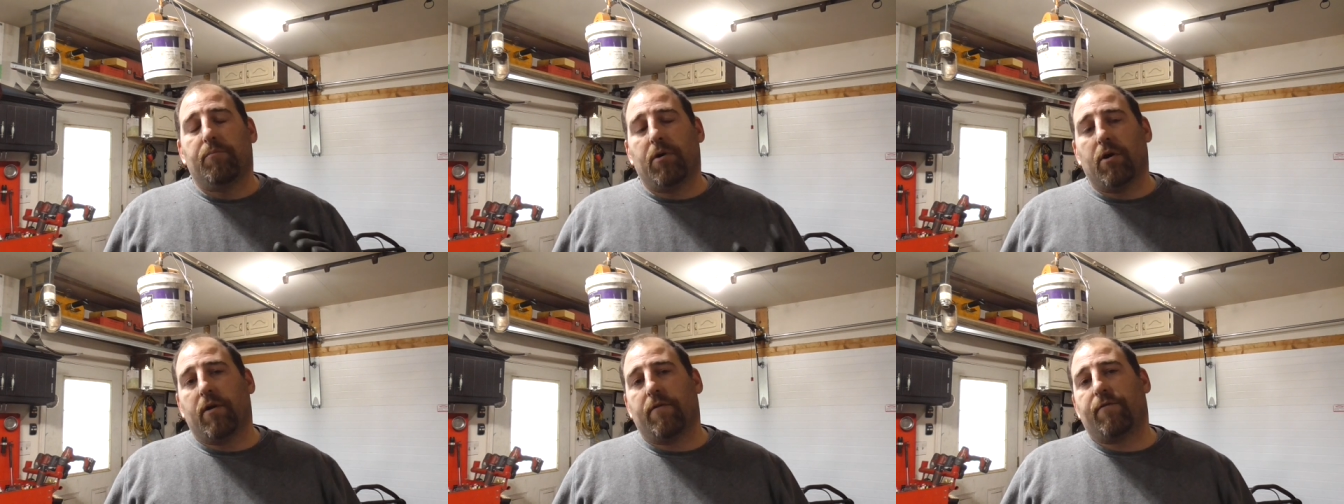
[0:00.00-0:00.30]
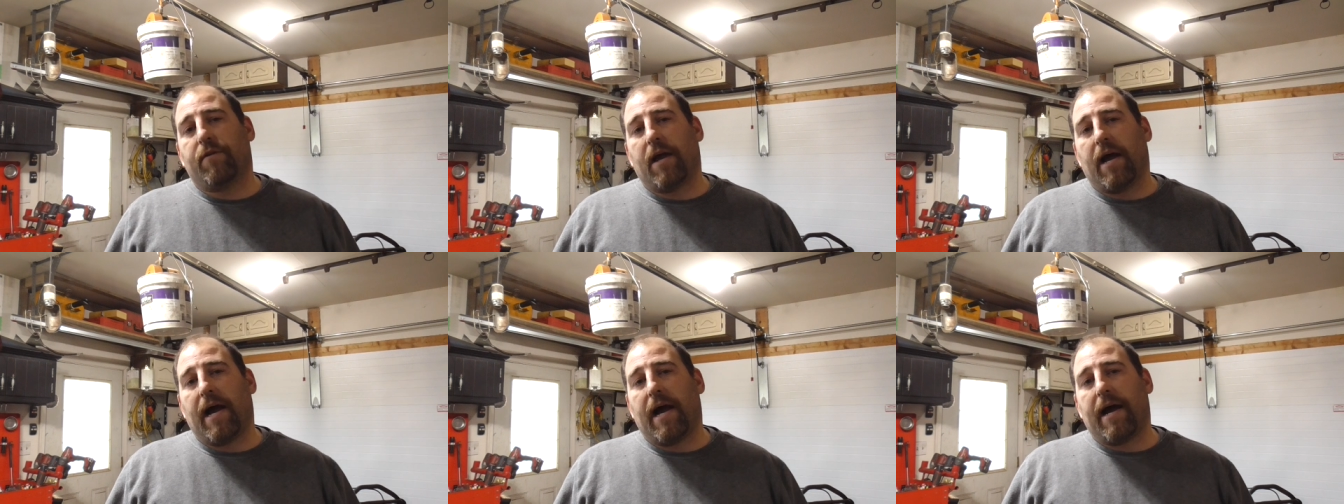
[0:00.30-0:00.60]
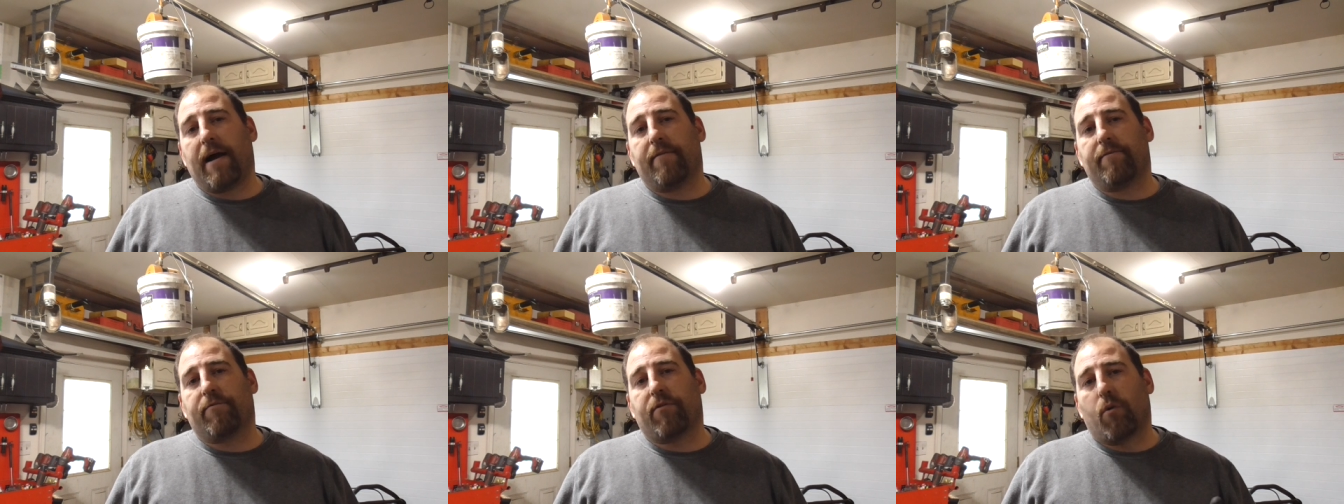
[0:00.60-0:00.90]
But if you
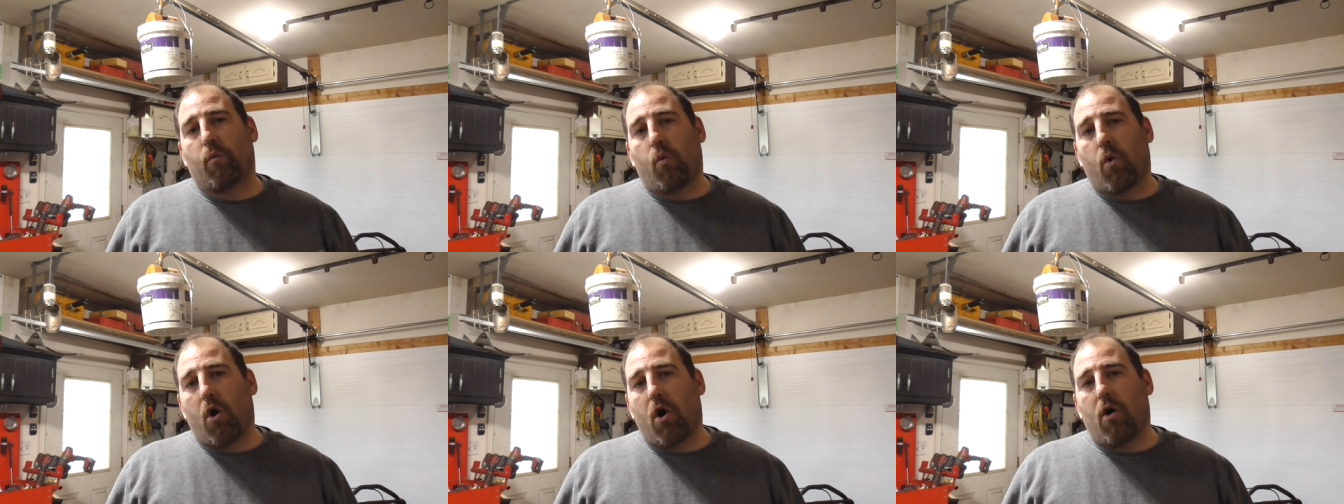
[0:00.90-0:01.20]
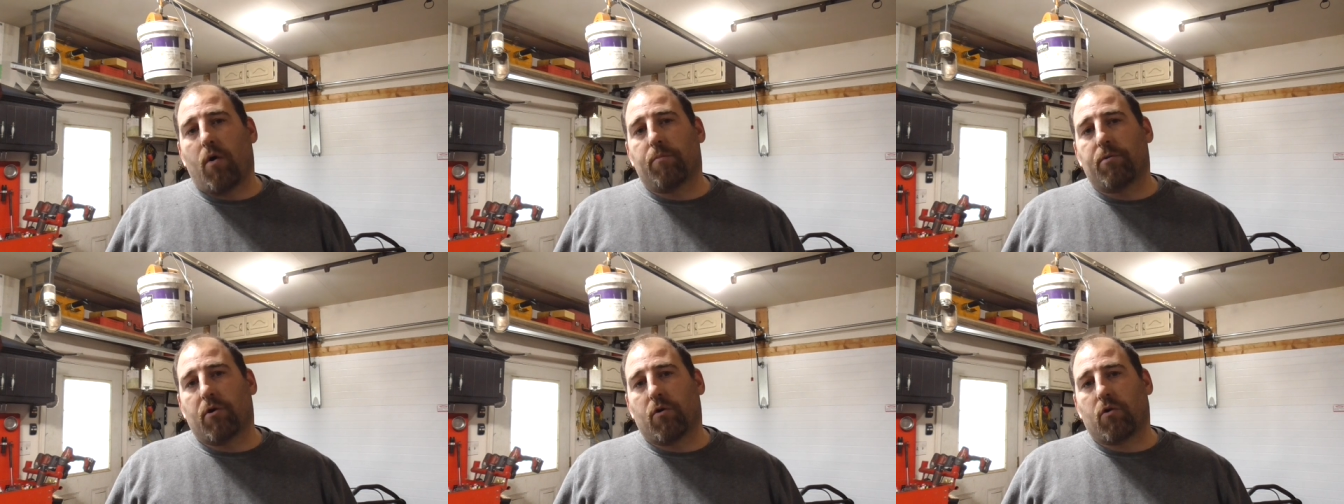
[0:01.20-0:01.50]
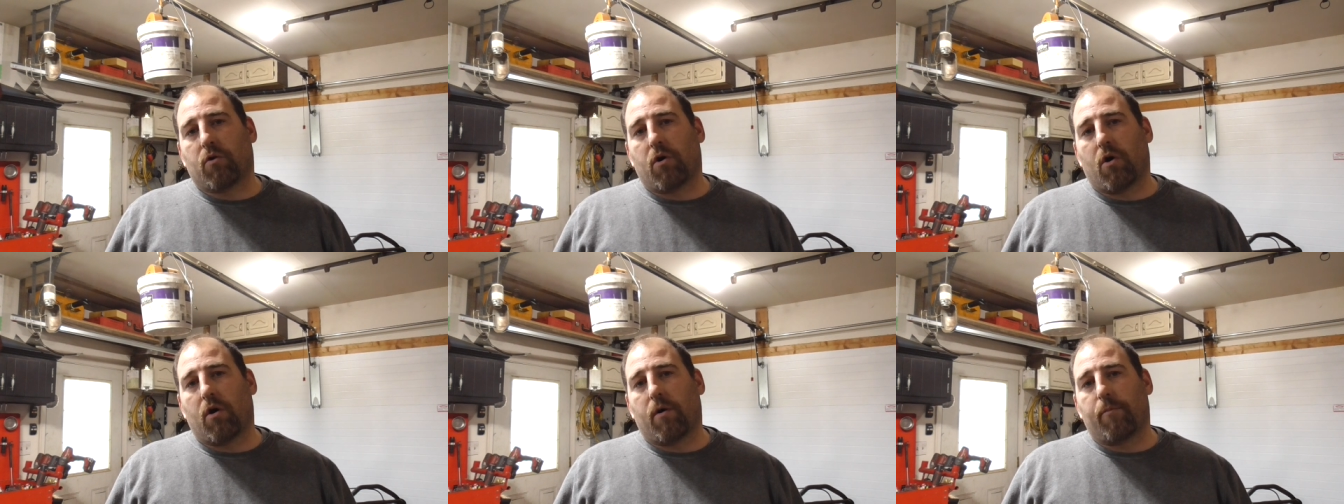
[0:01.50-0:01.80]
have the
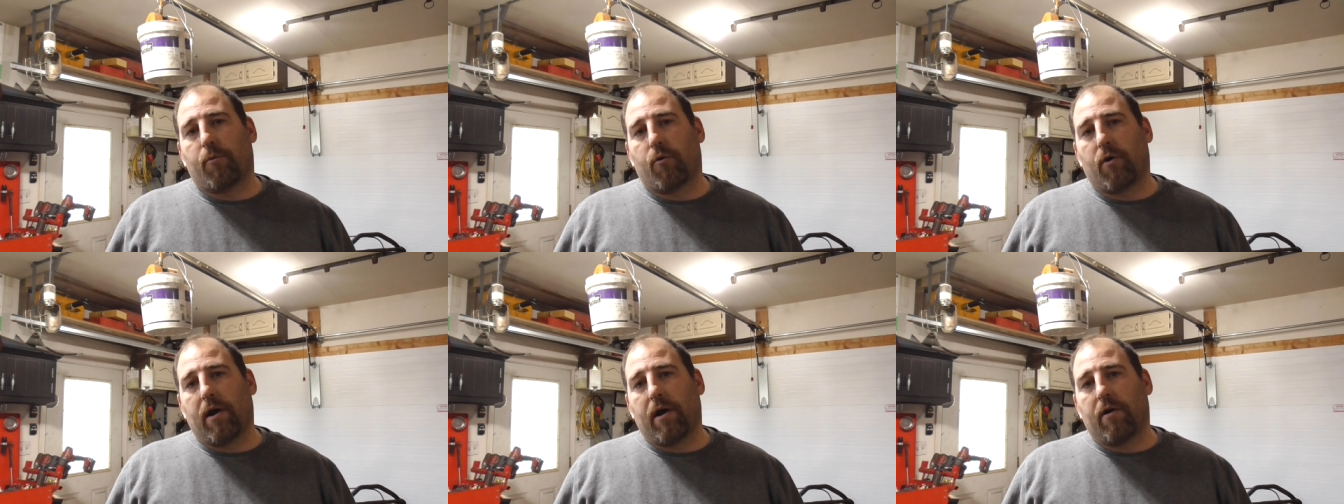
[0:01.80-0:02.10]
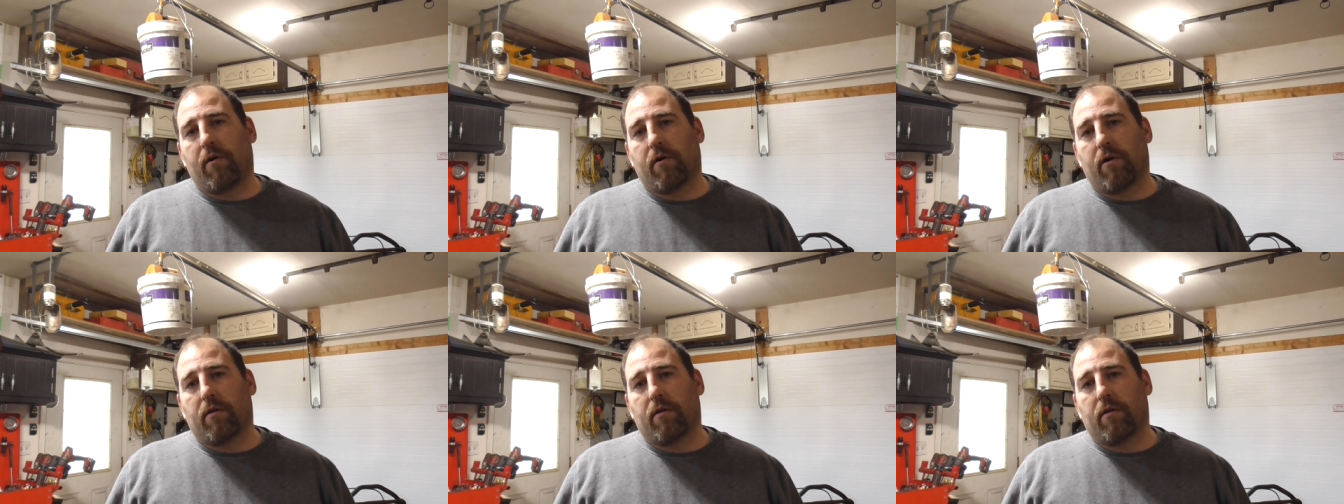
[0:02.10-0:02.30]
Walbro carburetor,